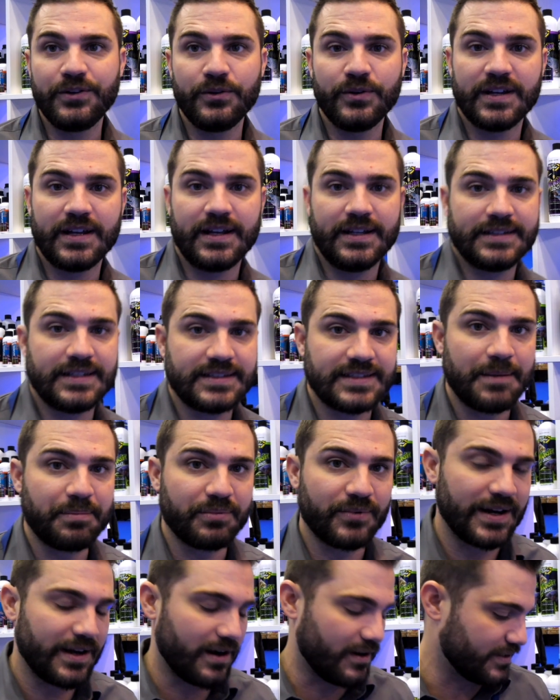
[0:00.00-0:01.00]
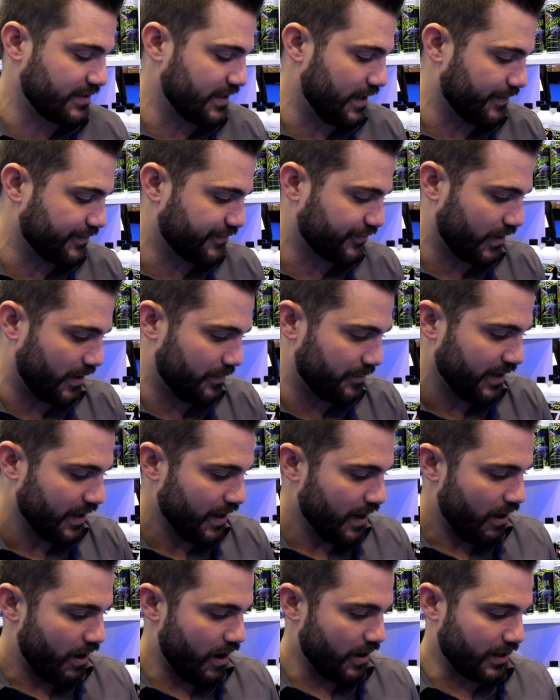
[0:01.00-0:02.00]
do to separate ourselves from
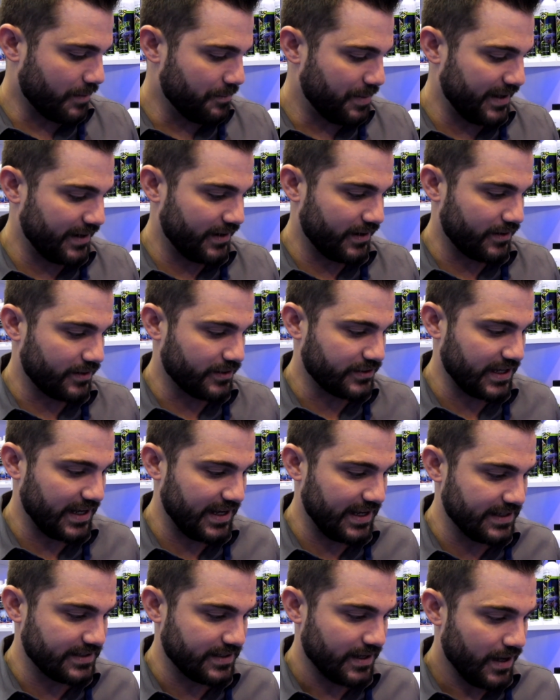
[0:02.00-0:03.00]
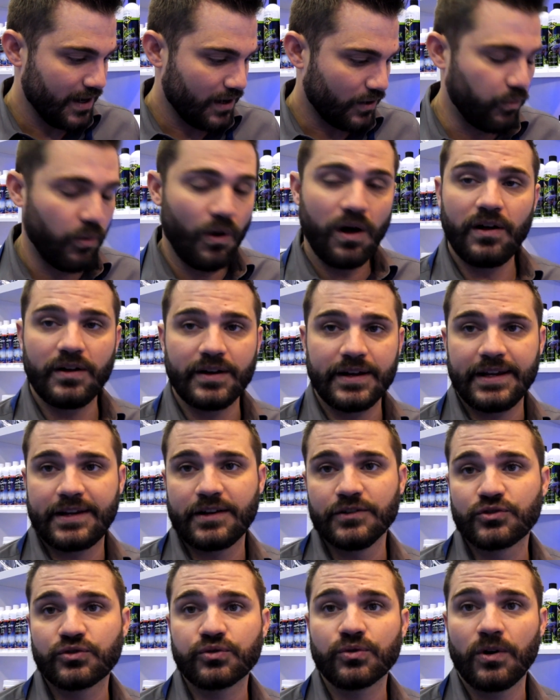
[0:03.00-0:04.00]
our competitors is quality
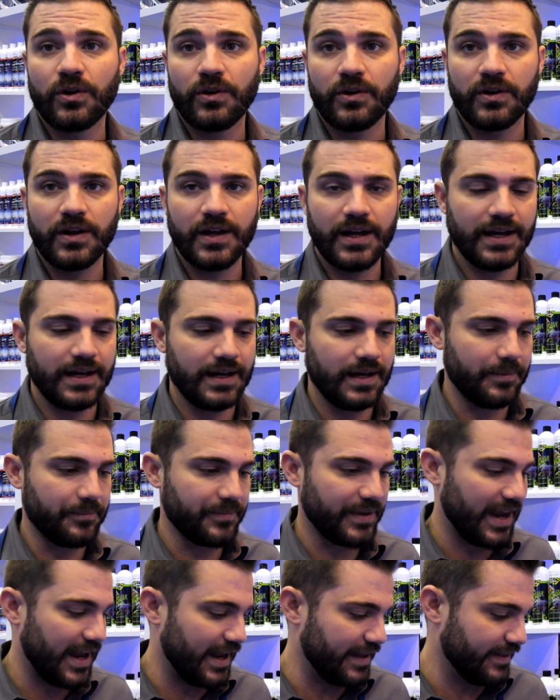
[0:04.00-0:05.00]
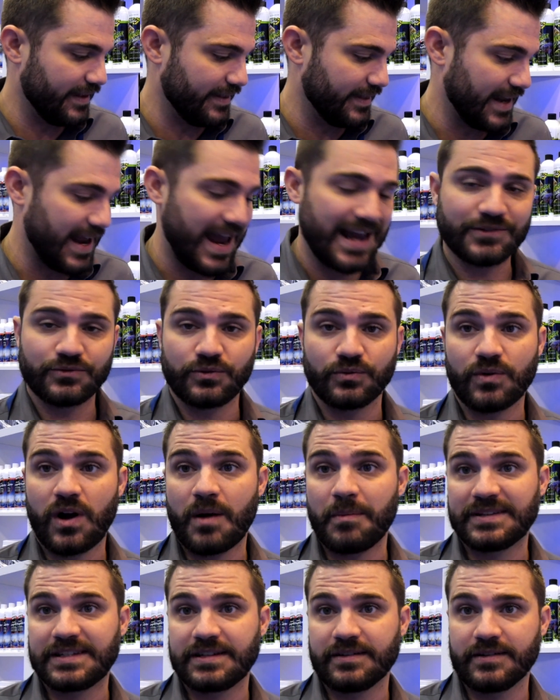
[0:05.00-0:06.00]
control, and then the actual raw
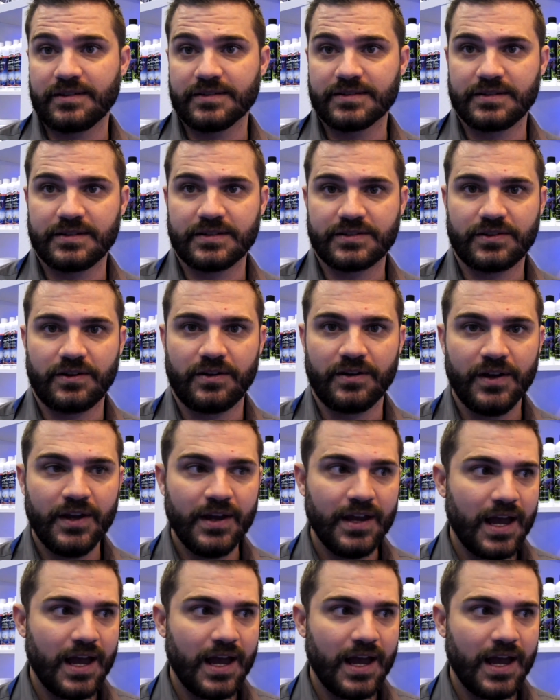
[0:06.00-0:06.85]
materials in the salt.